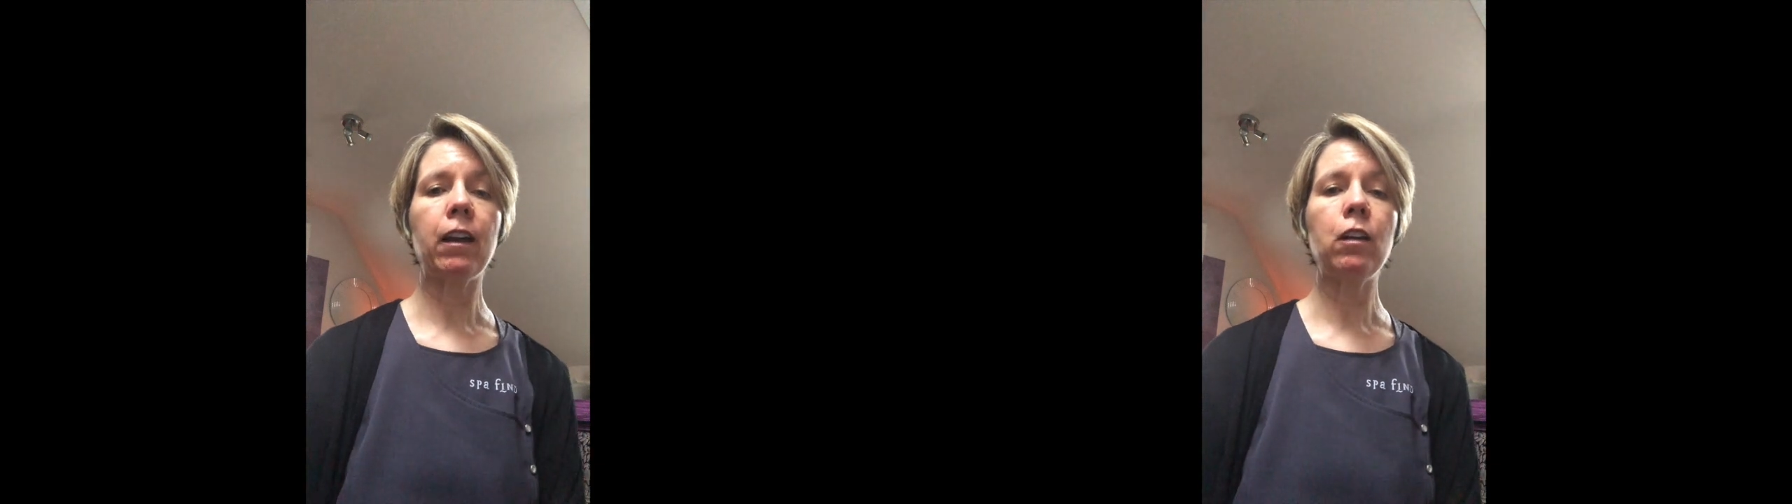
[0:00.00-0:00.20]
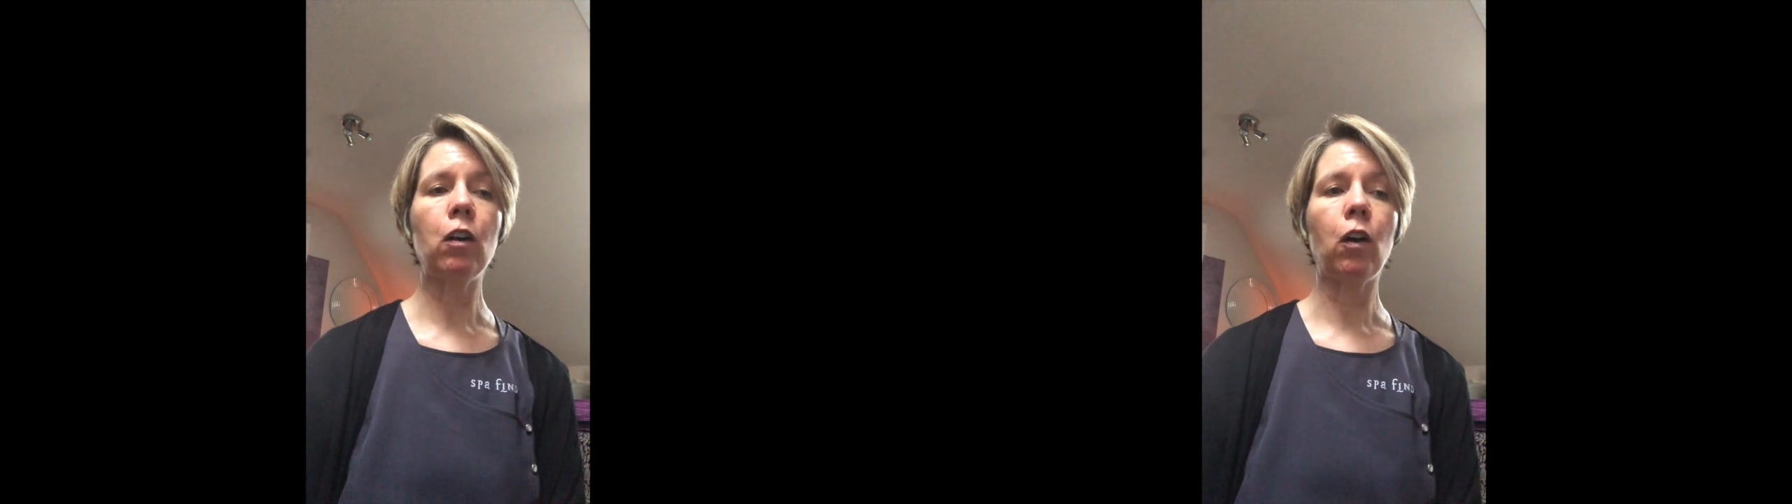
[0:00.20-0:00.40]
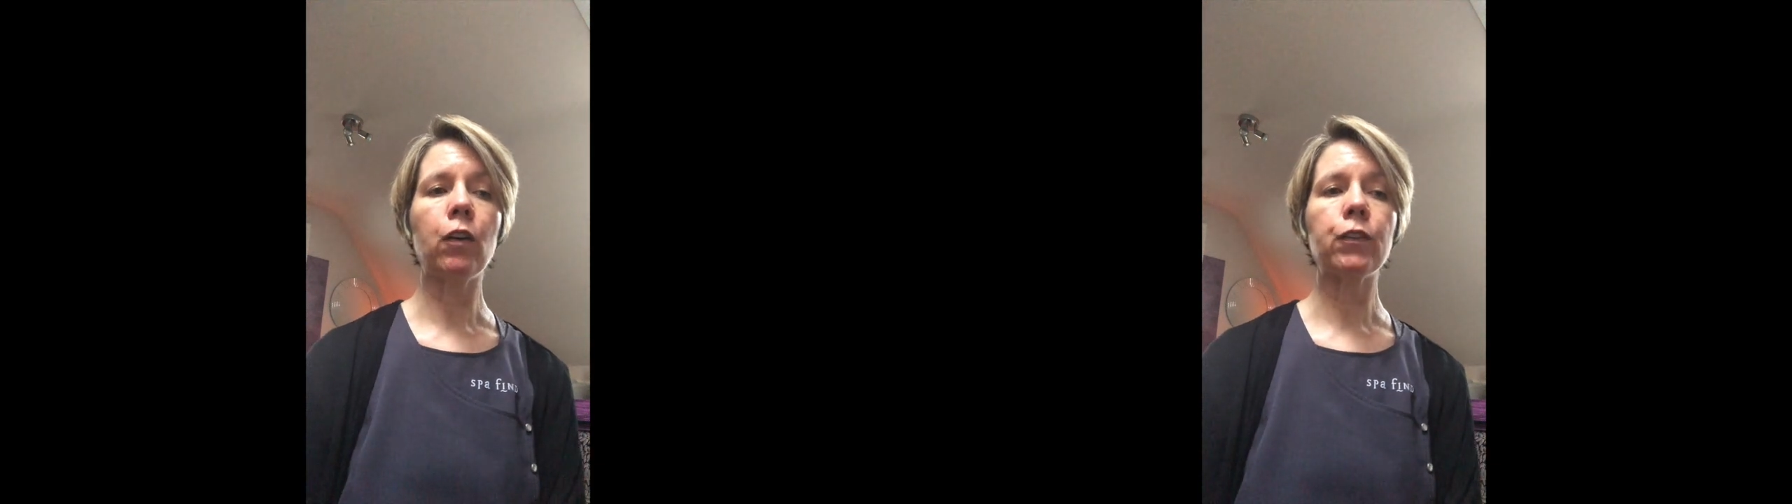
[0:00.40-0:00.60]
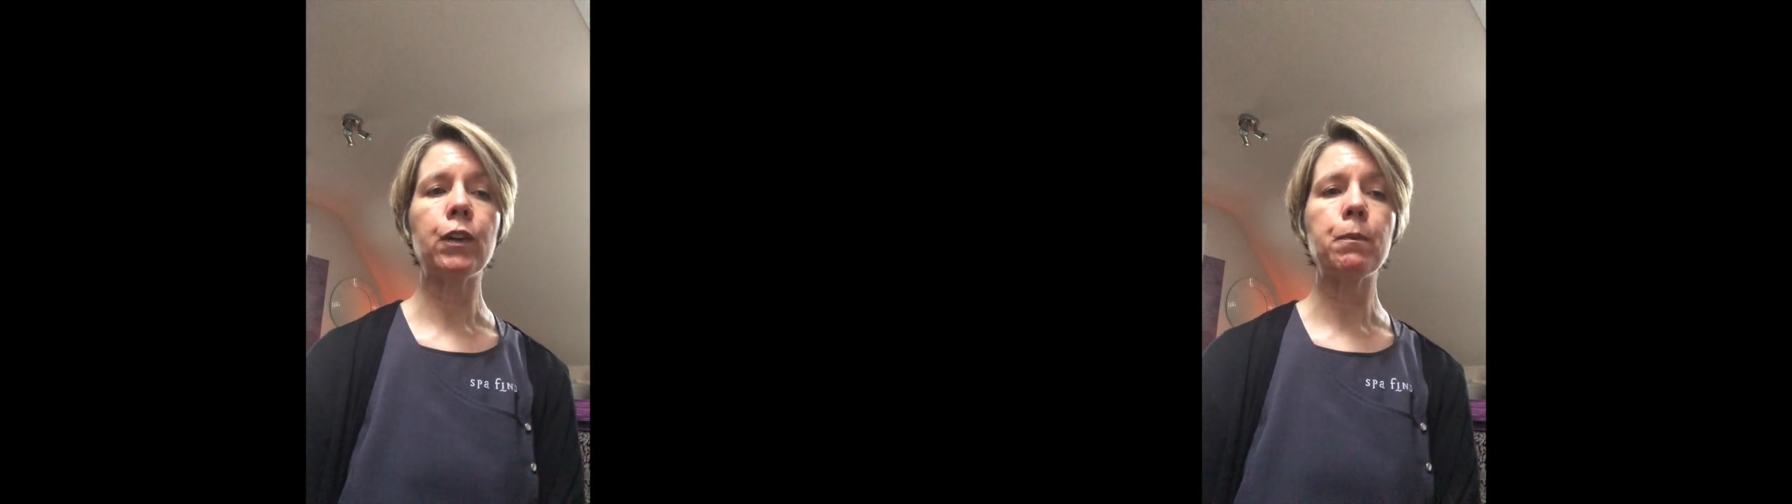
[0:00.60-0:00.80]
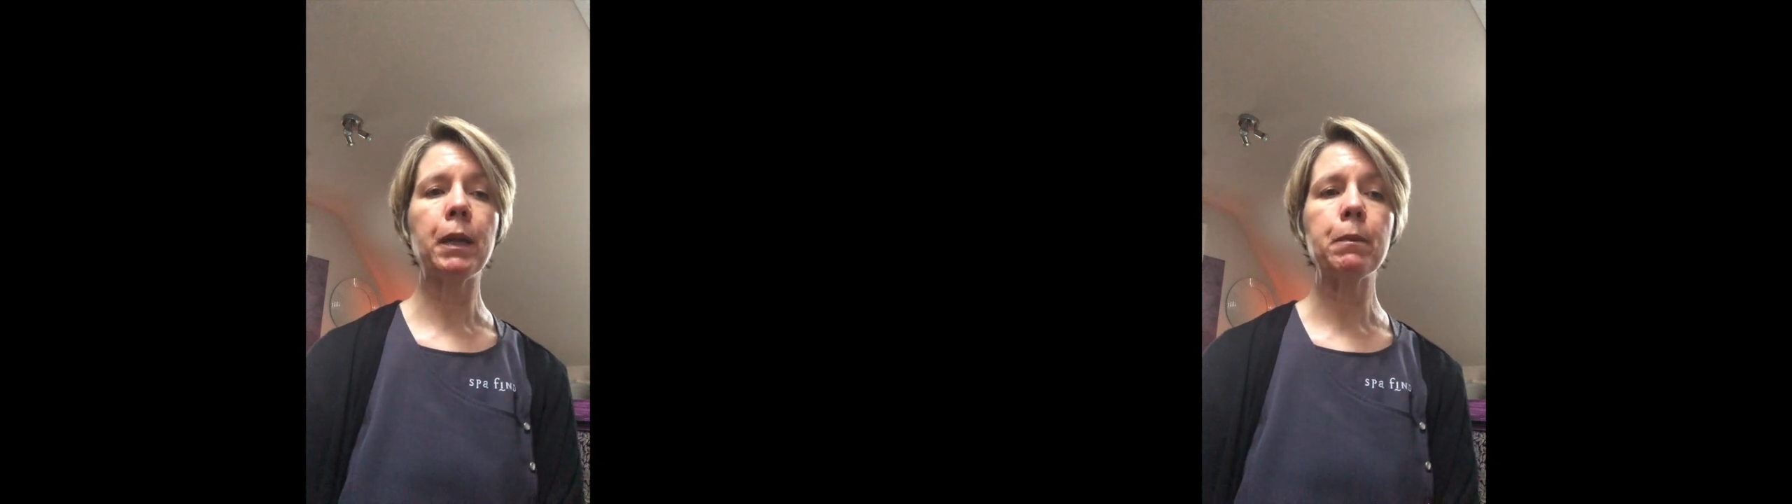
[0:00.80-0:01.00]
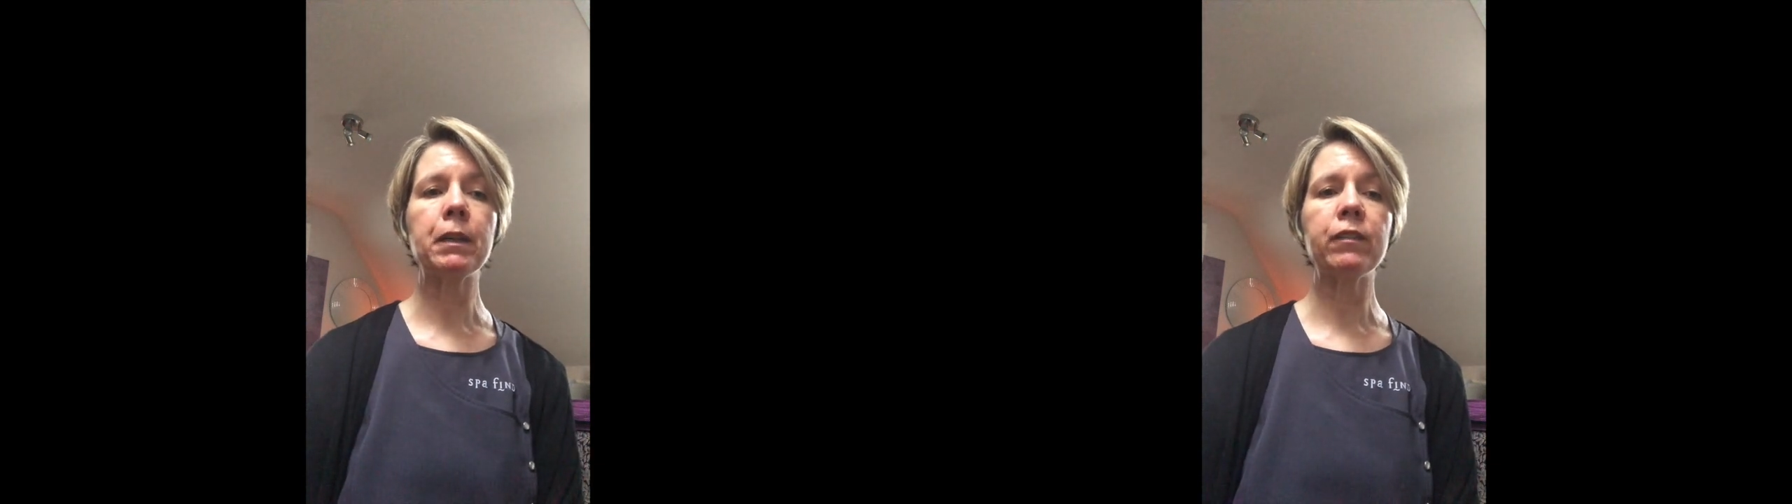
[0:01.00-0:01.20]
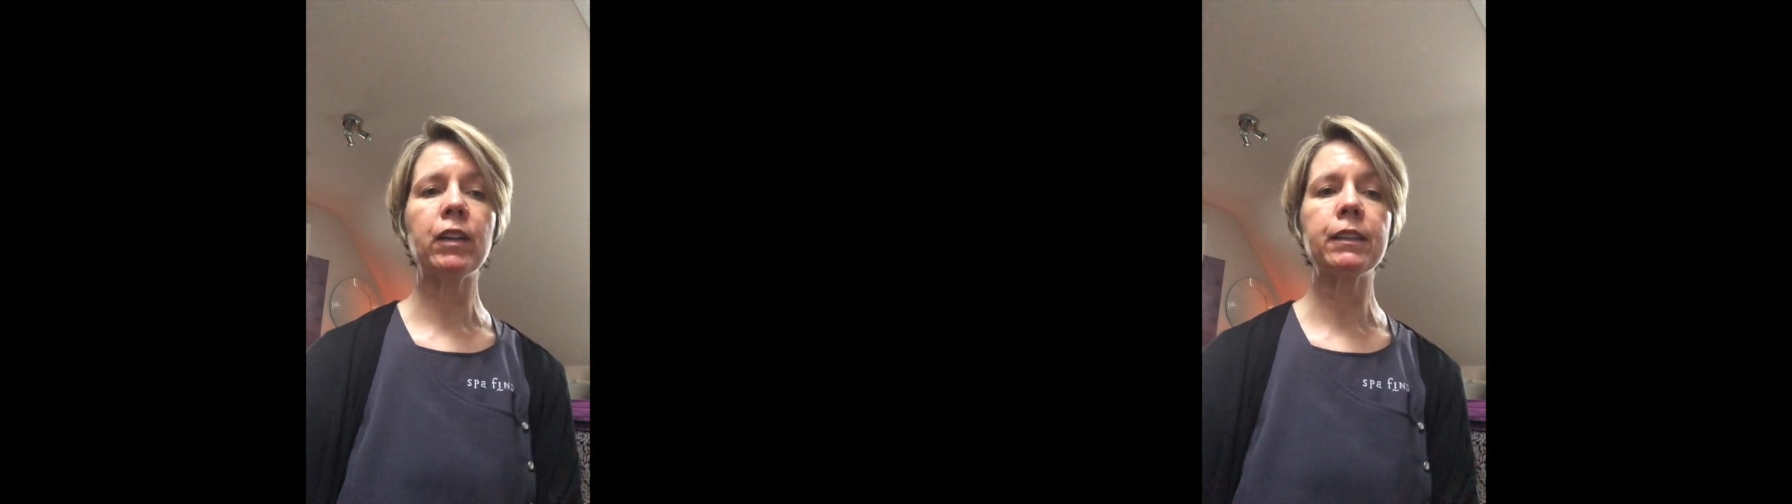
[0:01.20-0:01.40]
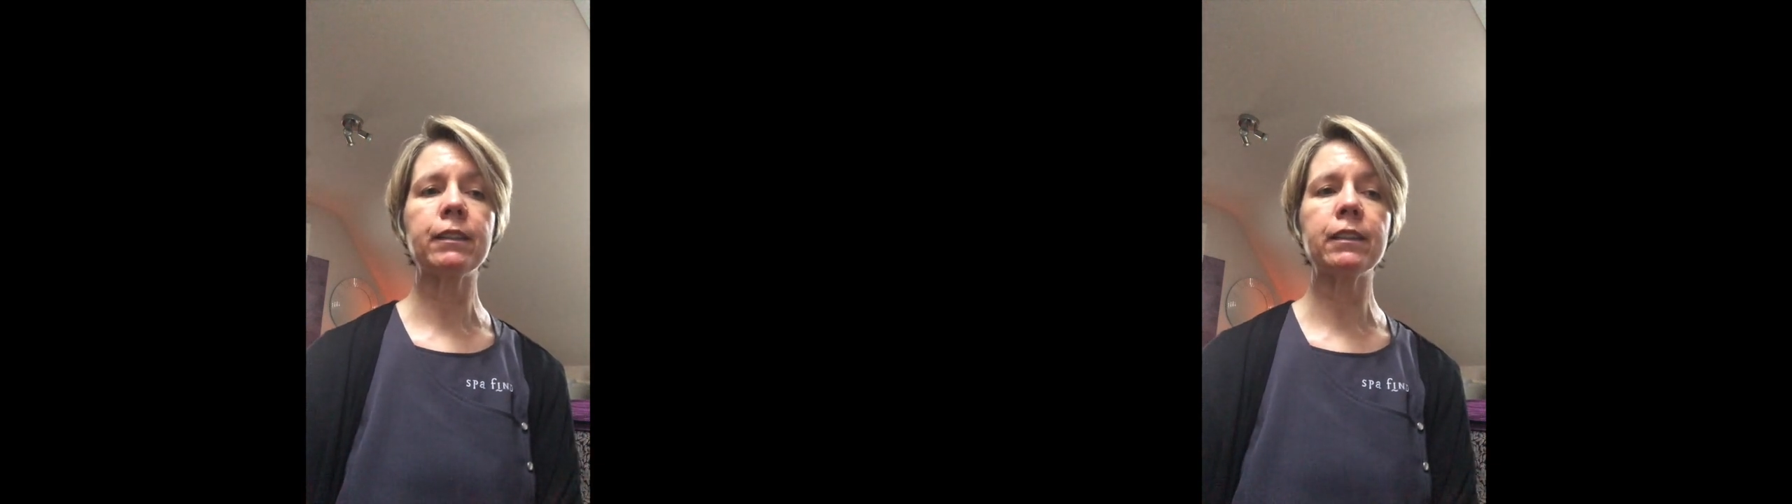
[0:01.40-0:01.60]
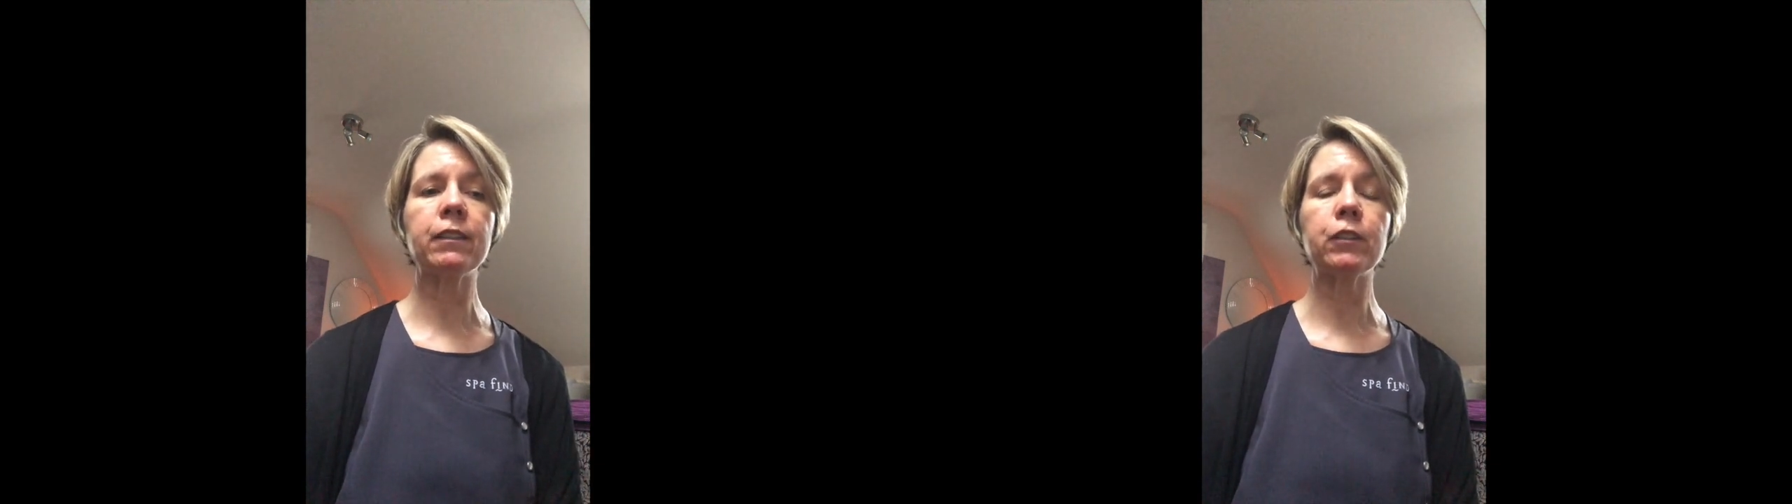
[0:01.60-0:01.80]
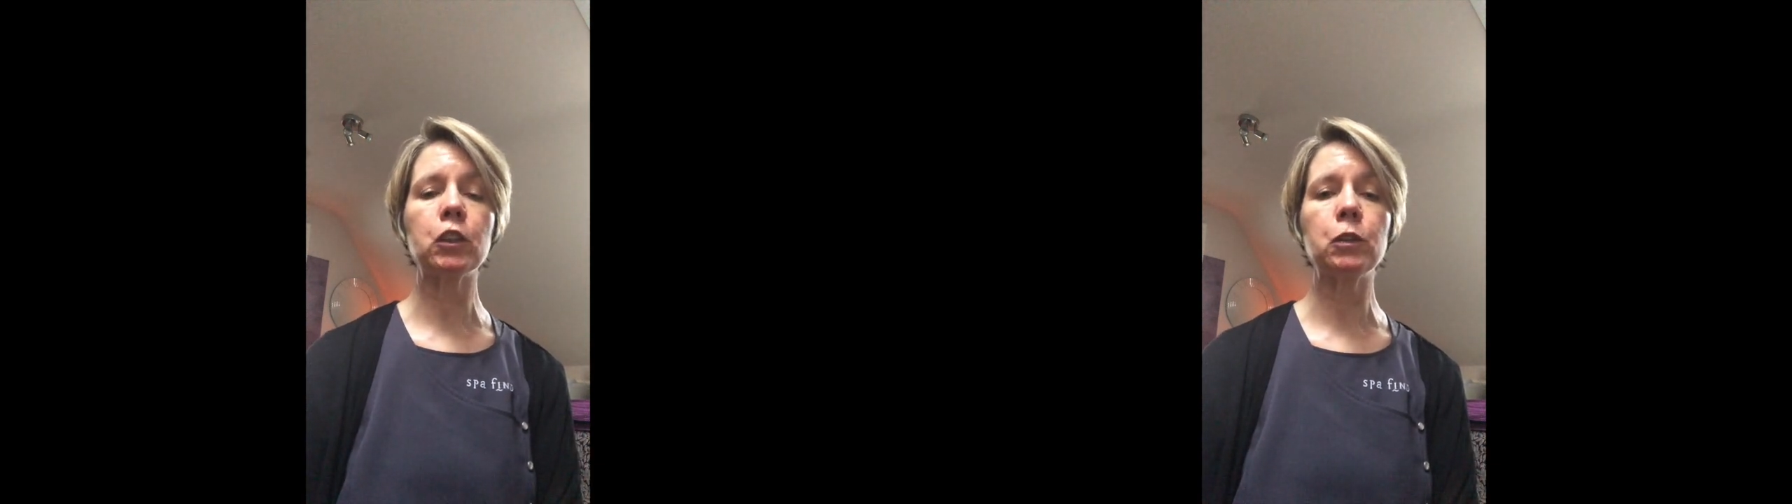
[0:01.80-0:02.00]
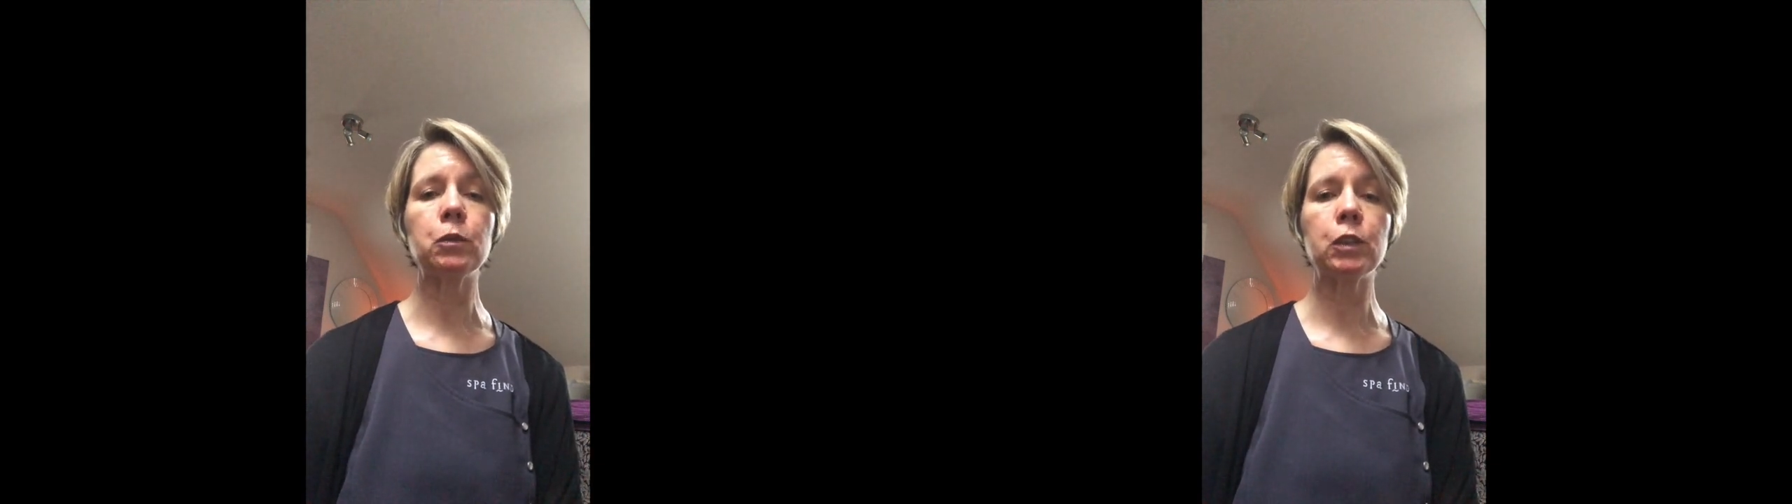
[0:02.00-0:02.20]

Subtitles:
a lot that people are finding it difficult